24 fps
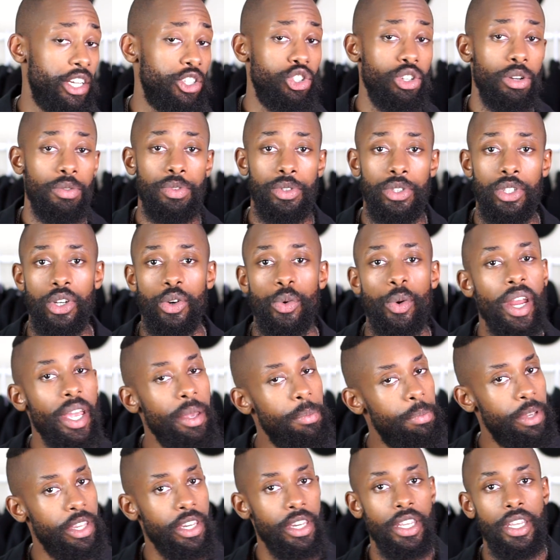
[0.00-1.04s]
so for the gray
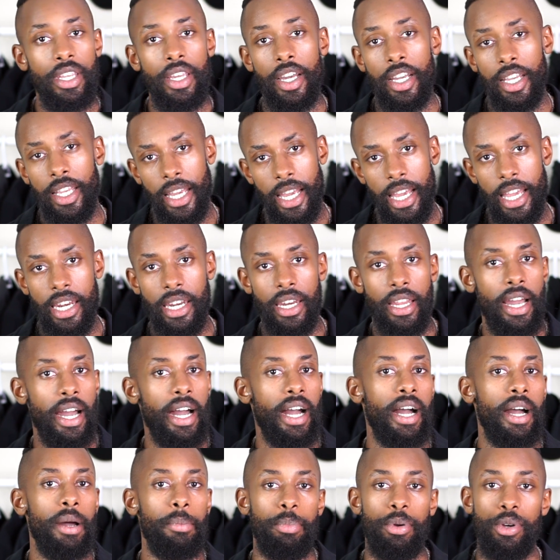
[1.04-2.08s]
beanie, again,
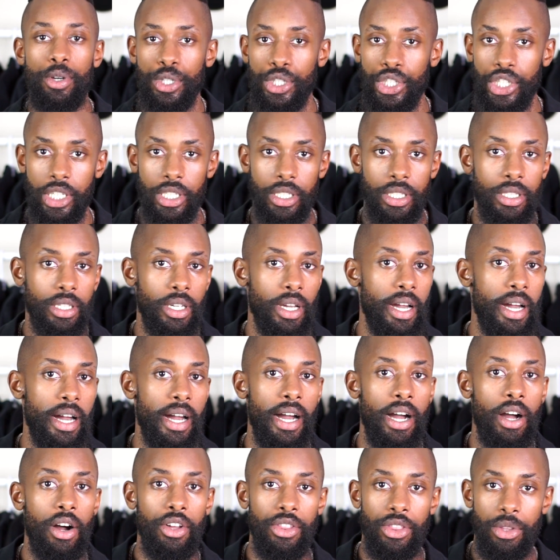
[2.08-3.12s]
purchased
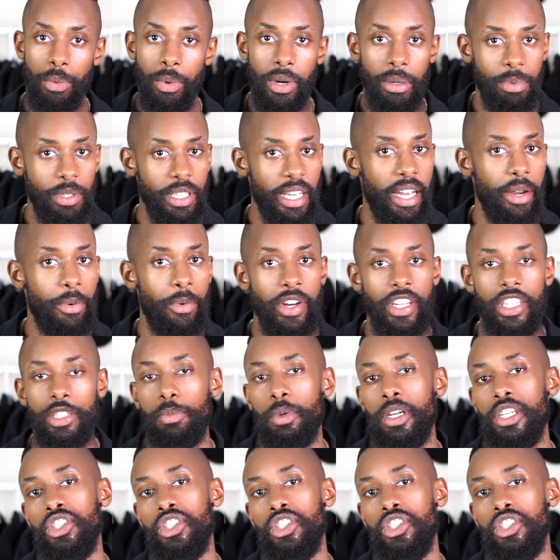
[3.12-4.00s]
on the website Raised by